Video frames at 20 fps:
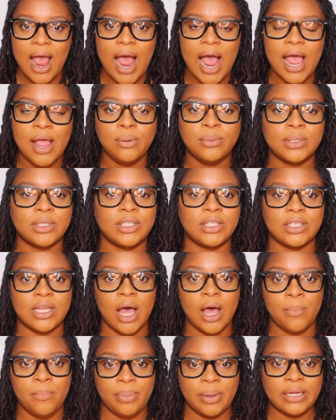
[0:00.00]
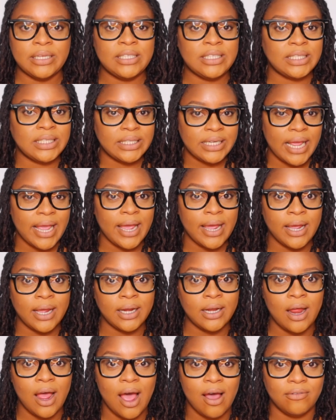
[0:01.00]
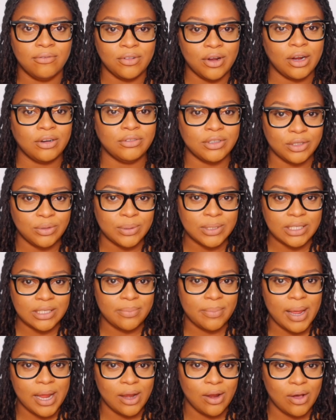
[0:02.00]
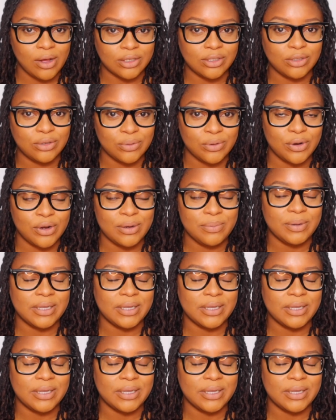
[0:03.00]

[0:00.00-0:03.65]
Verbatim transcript: I was a bit scared of not retwisting my locks too early